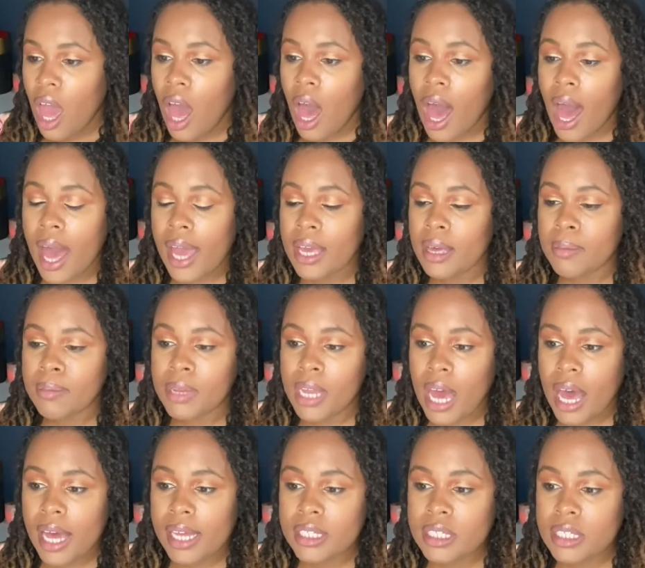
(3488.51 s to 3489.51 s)
I am
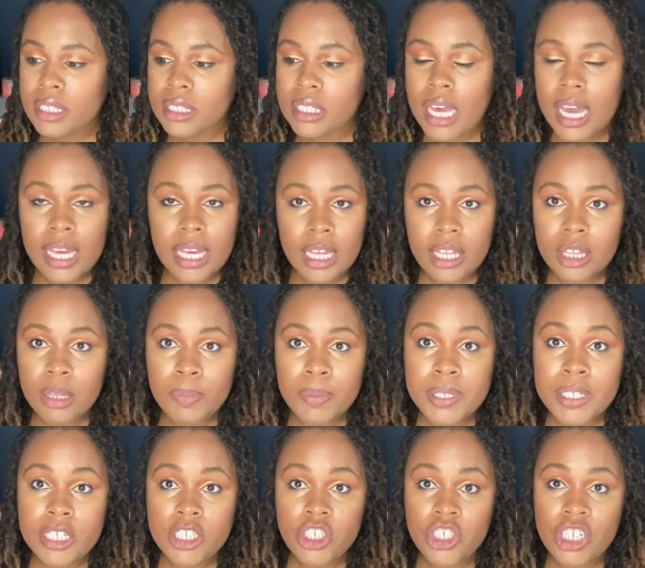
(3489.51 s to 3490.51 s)
not taking the
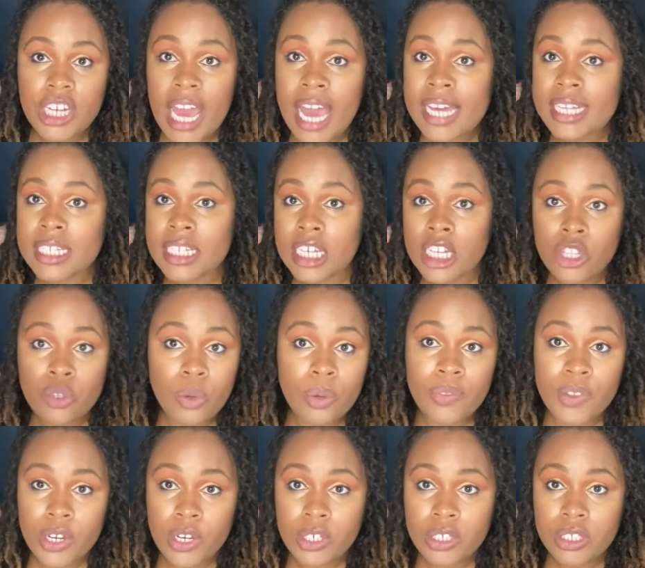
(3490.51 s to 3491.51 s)
position as either of
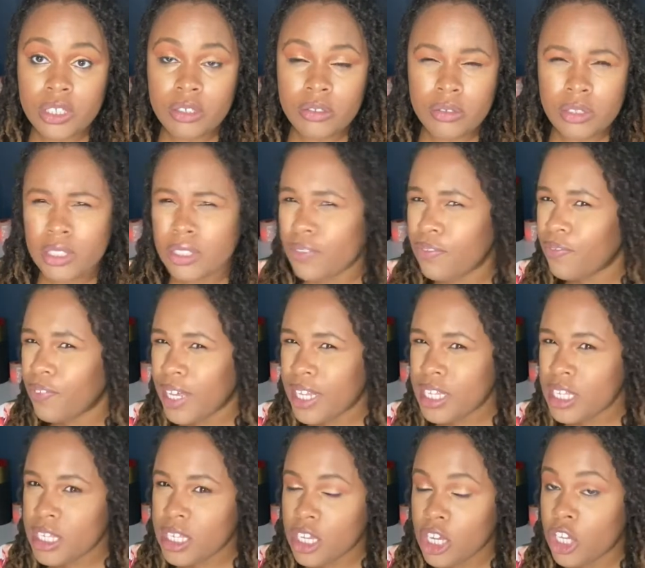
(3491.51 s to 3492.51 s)
their
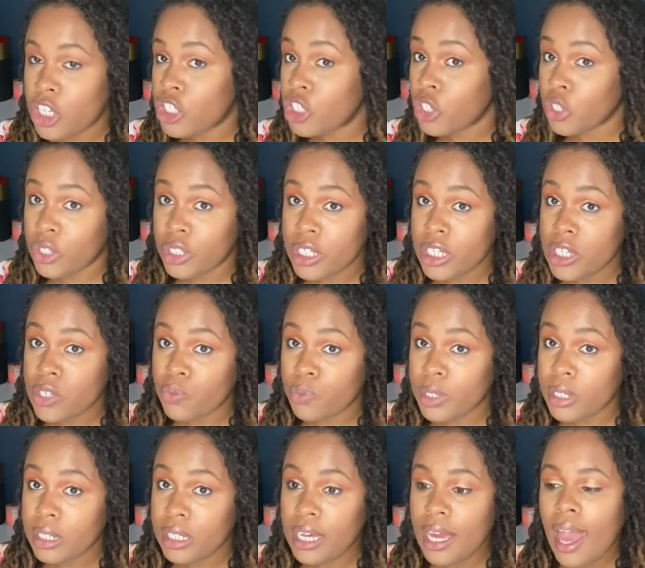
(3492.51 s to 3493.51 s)
defense attorneys,
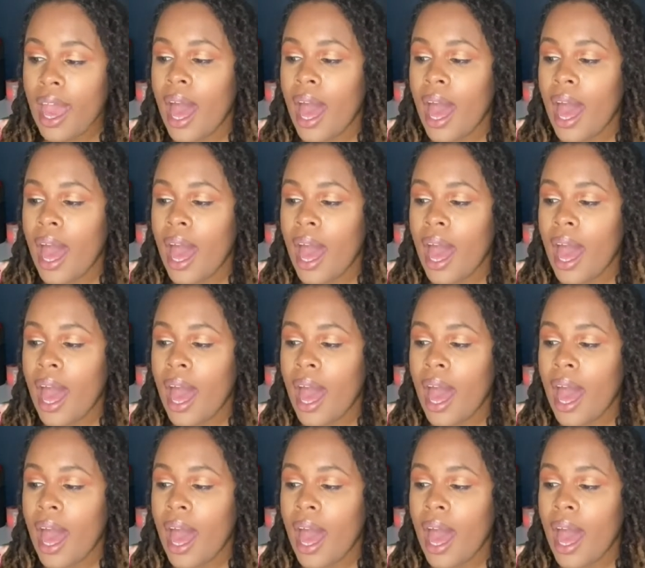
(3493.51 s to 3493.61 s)
really.